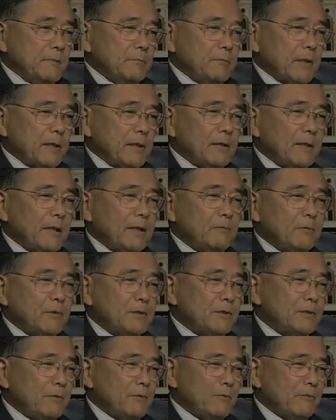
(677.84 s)
But Glenn
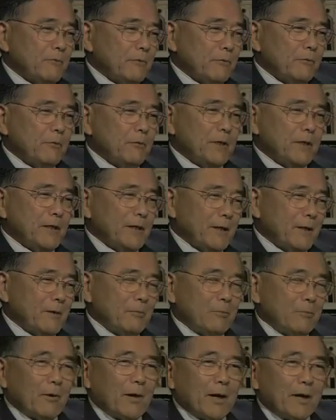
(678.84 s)
was really a
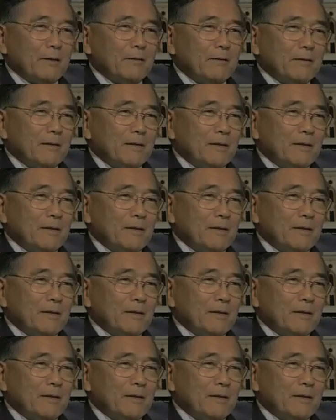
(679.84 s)
bright